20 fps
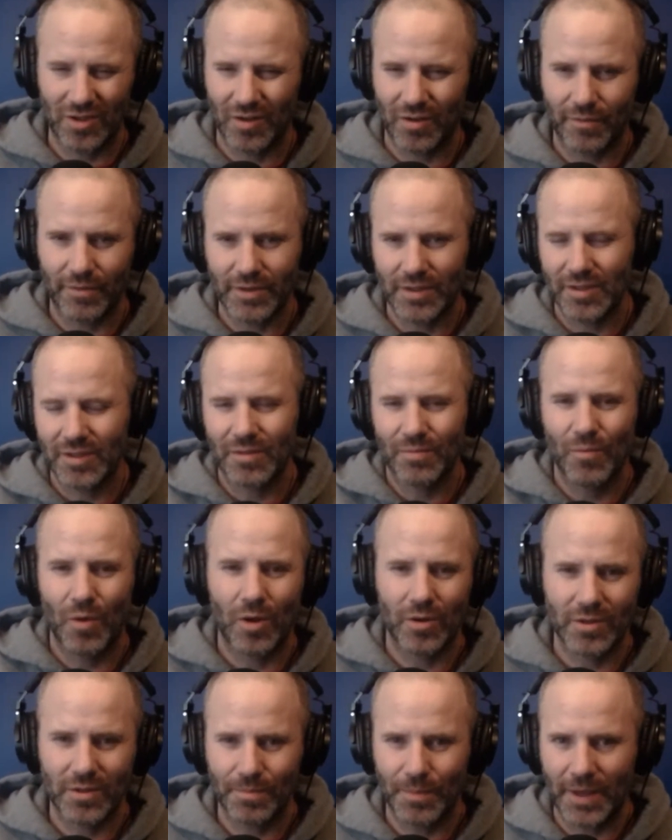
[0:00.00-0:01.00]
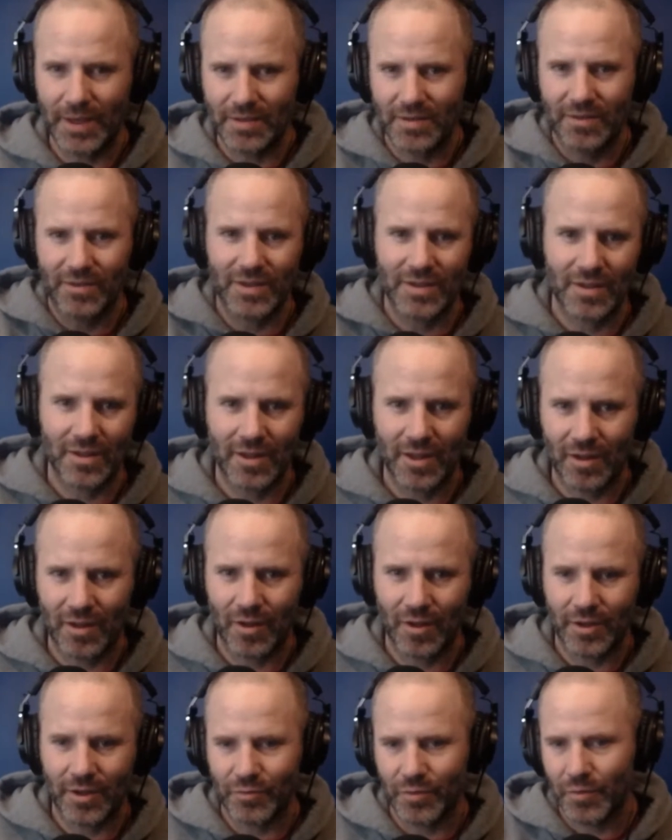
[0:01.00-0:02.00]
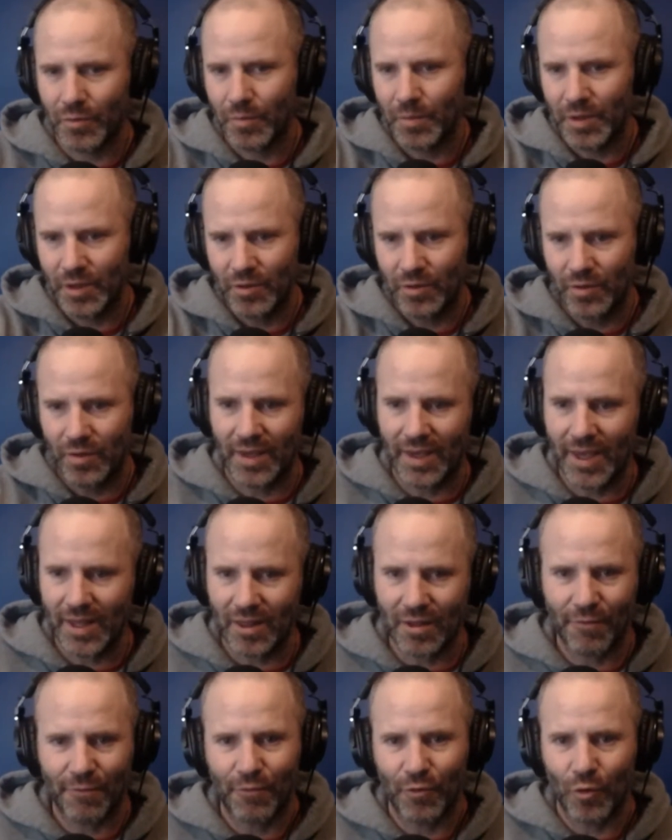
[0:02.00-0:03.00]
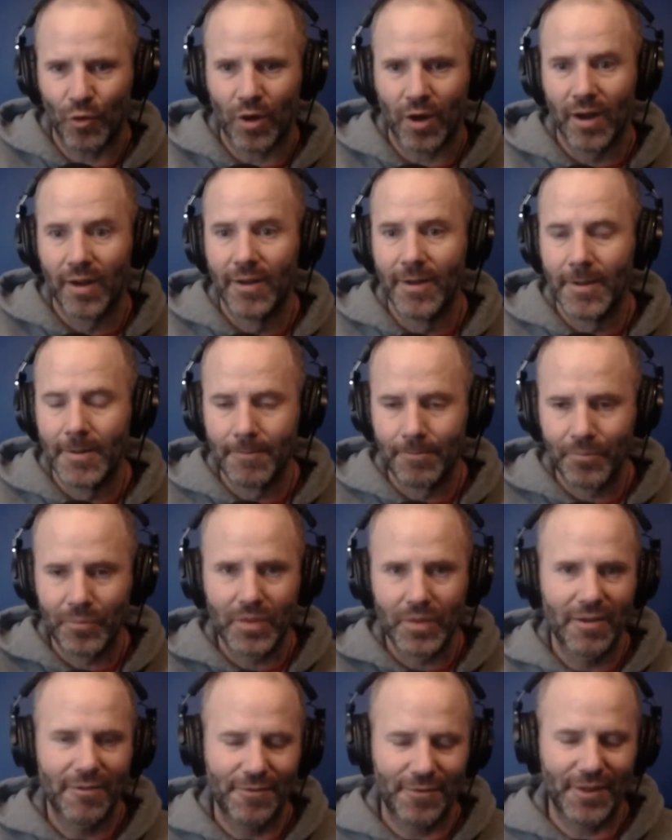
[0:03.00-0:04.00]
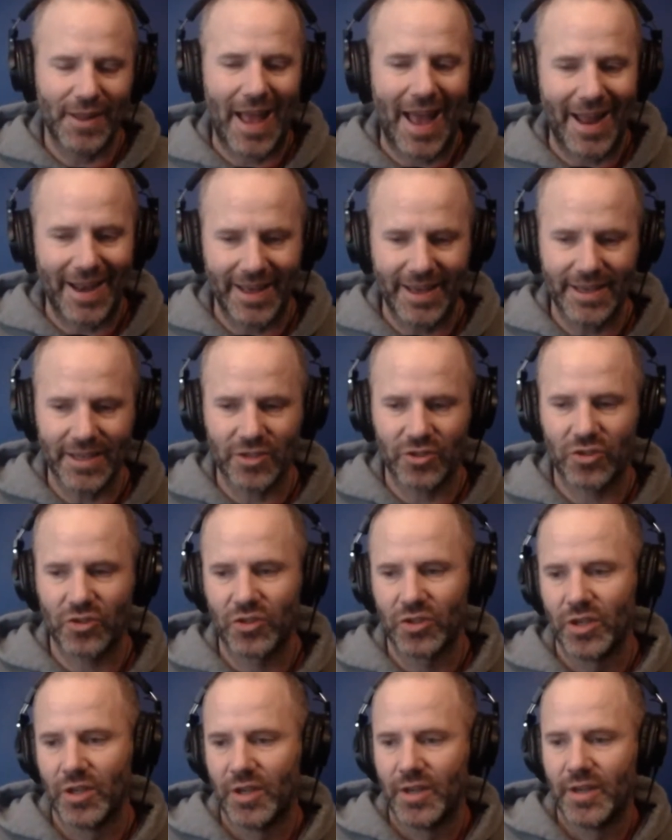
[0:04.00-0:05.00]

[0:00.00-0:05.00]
If it's a small space, if it's a little laundry room and you can get the floor flat-ish,